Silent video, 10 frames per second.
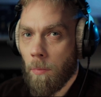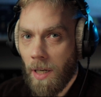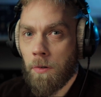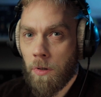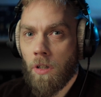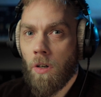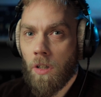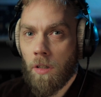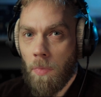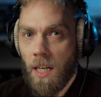
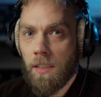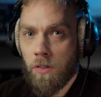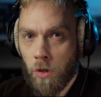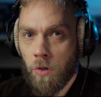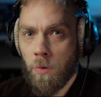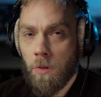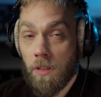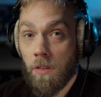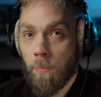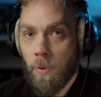Microkorg M2
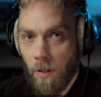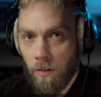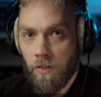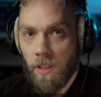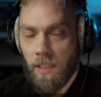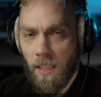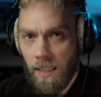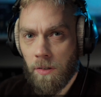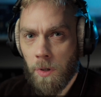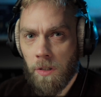is the perfect
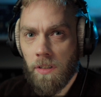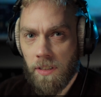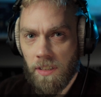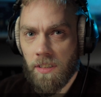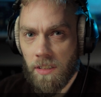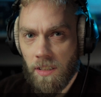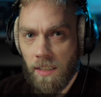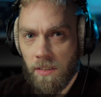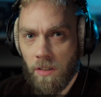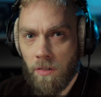hardware
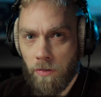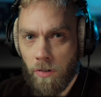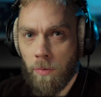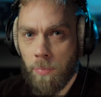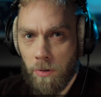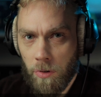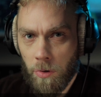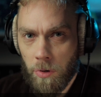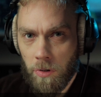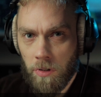synthesizer for
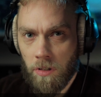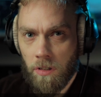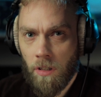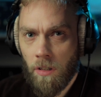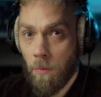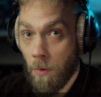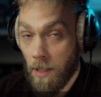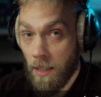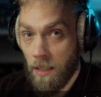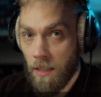producers.
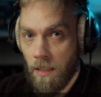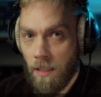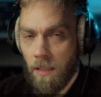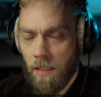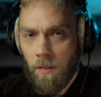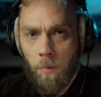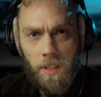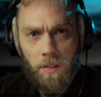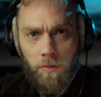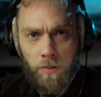Why?
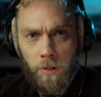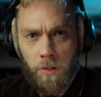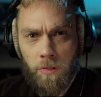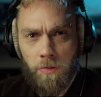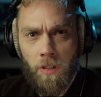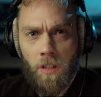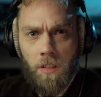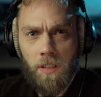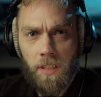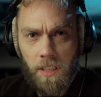Well, first of
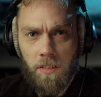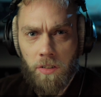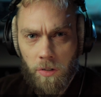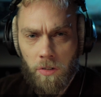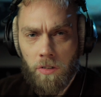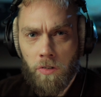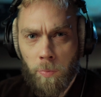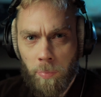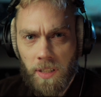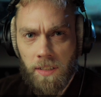all, it just
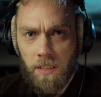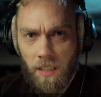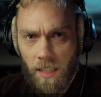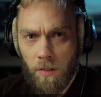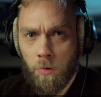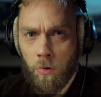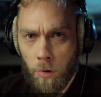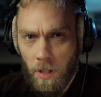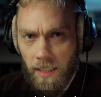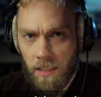spits out
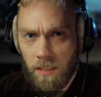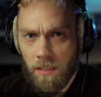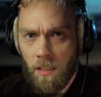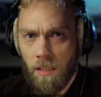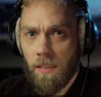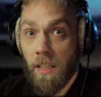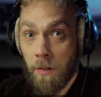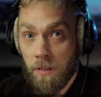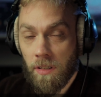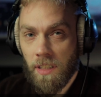tracks.
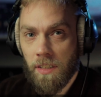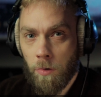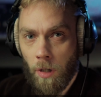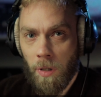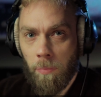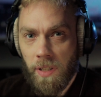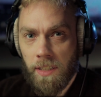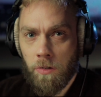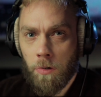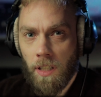Here's a drum and
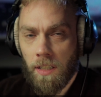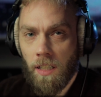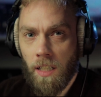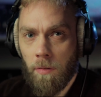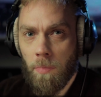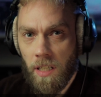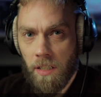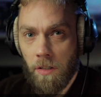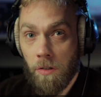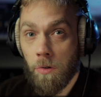bass track I
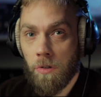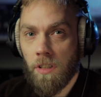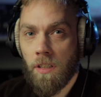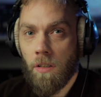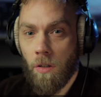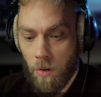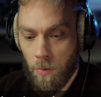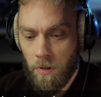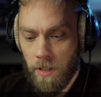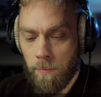made using
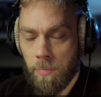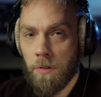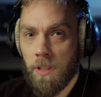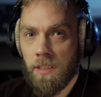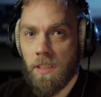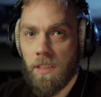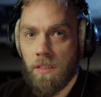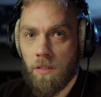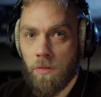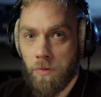only
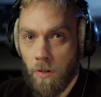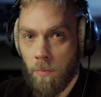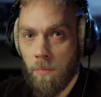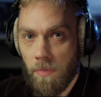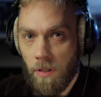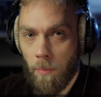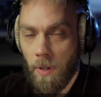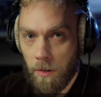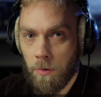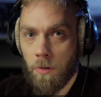presets from the
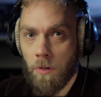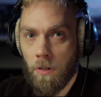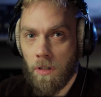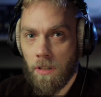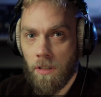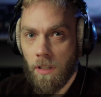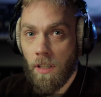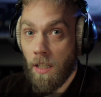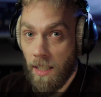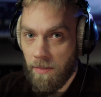Microkorg.
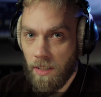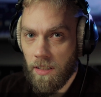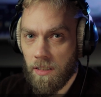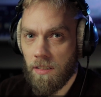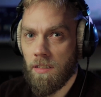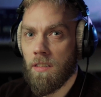Have a listen.